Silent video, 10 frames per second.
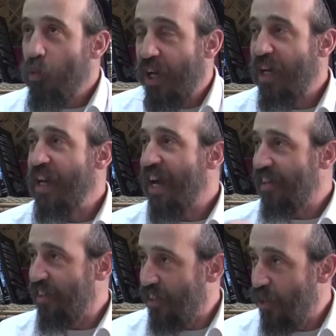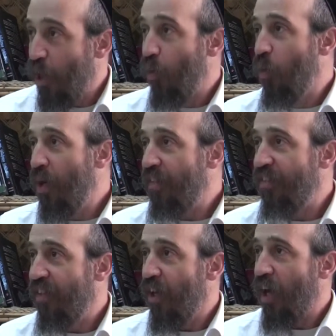connected
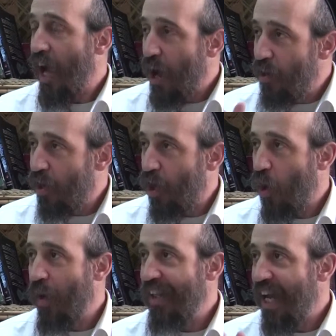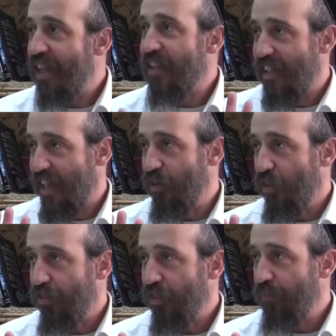with Aaron HaKohen lighting the
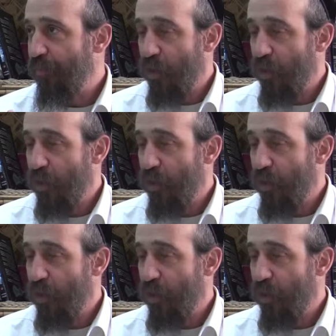candles?